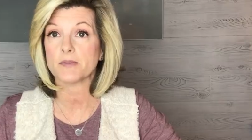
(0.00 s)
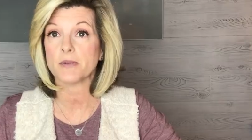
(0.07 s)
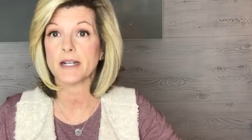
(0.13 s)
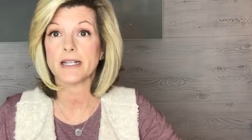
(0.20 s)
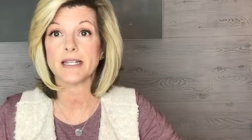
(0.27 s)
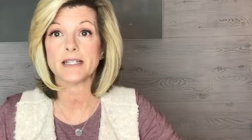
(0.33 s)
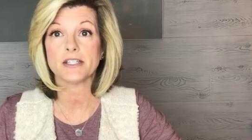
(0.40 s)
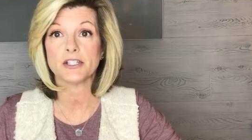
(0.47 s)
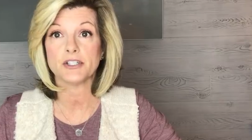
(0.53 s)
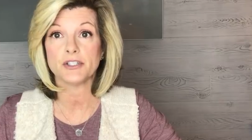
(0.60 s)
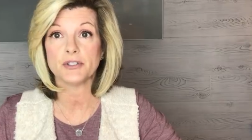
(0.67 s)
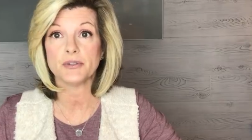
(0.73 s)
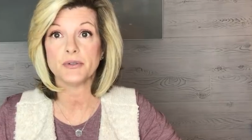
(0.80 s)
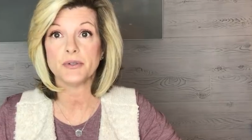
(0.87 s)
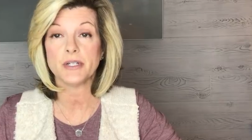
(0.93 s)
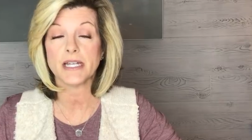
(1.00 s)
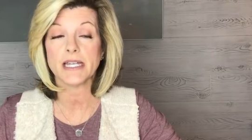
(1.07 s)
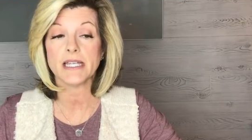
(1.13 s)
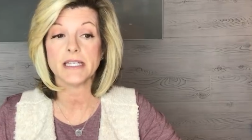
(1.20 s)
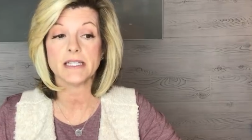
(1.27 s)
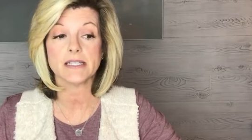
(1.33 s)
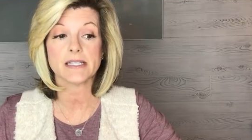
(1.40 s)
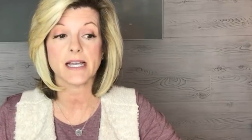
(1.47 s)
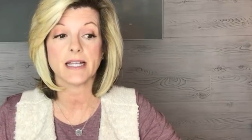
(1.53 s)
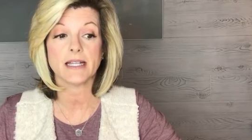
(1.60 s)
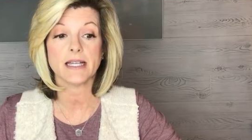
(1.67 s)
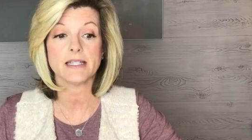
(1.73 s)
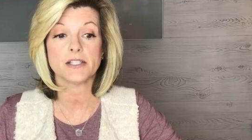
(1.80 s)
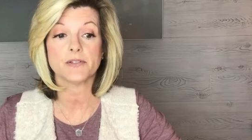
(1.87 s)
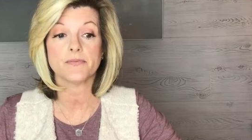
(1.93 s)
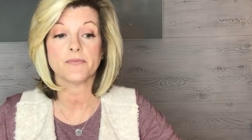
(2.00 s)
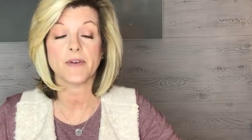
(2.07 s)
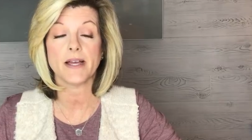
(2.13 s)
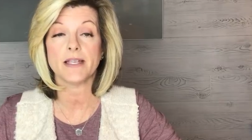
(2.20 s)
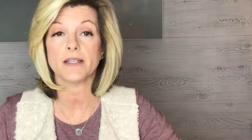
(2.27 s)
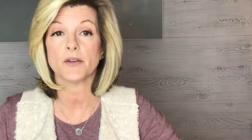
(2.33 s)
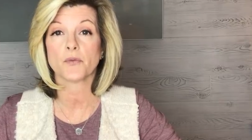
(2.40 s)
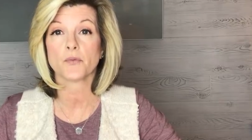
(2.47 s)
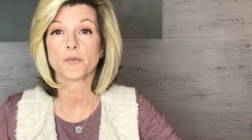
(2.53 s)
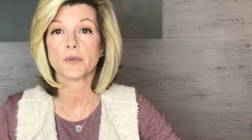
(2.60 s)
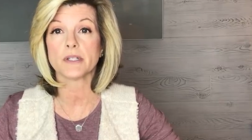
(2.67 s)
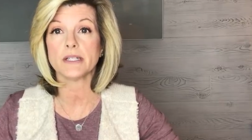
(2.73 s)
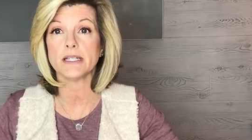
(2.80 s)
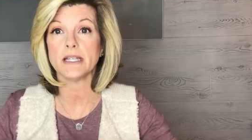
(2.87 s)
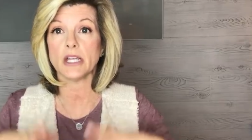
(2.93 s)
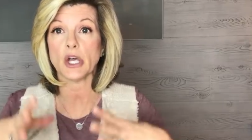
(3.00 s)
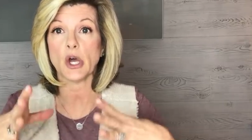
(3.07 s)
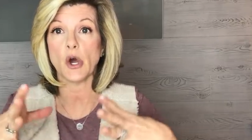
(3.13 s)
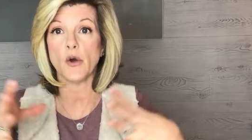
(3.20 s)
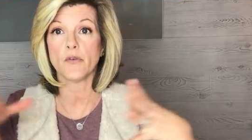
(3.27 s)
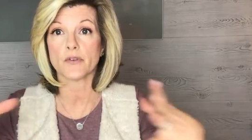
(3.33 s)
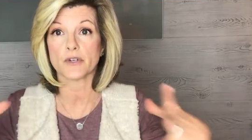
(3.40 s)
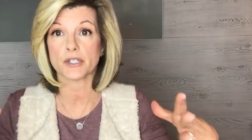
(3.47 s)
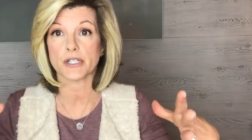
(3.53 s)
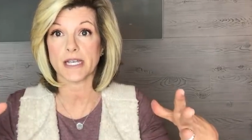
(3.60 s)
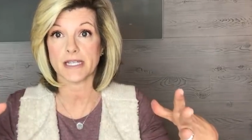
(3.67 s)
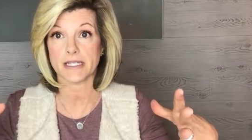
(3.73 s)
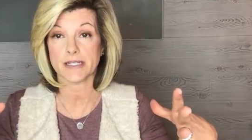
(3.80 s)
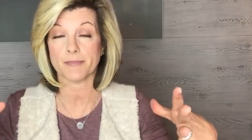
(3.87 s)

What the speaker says: what I like to do is I like to find a really oversized